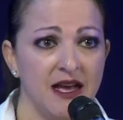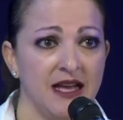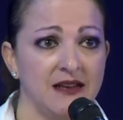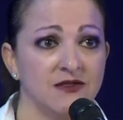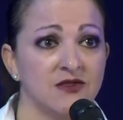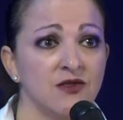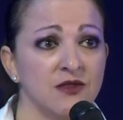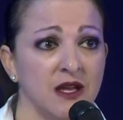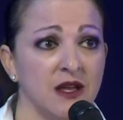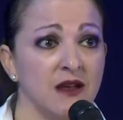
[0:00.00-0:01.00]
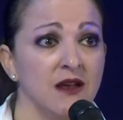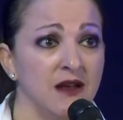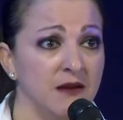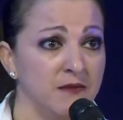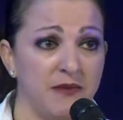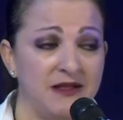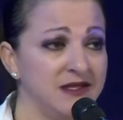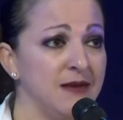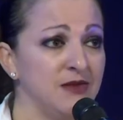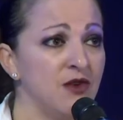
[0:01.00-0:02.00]
And certainly, by the
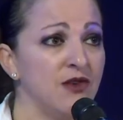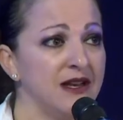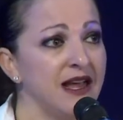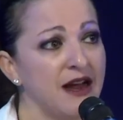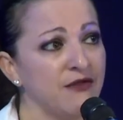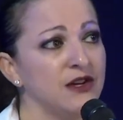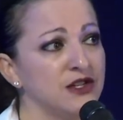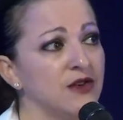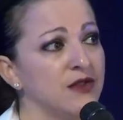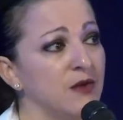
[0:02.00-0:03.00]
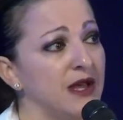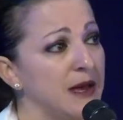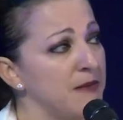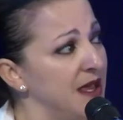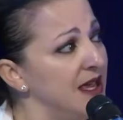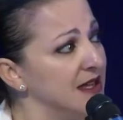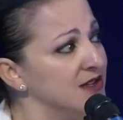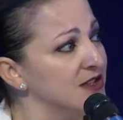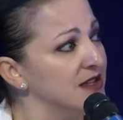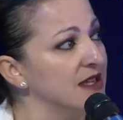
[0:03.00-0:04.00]
same token, every show that we get
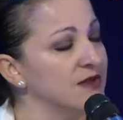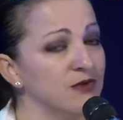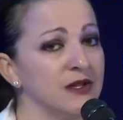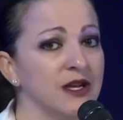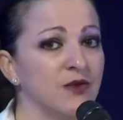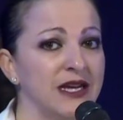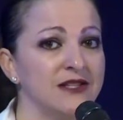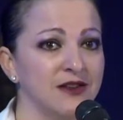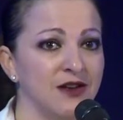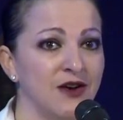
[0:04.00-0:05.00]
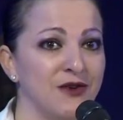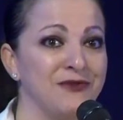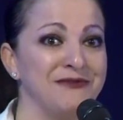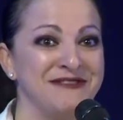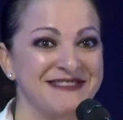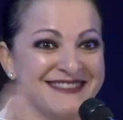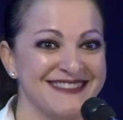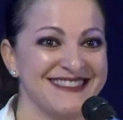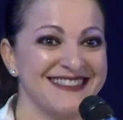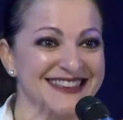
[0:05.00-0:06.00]
pitched, it's really great to know,
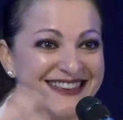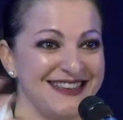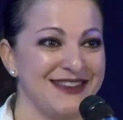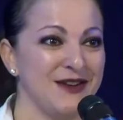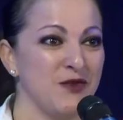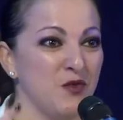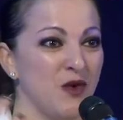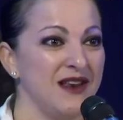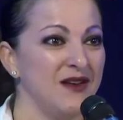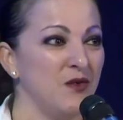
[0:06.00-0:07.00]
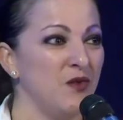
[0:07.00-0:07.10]
you know, what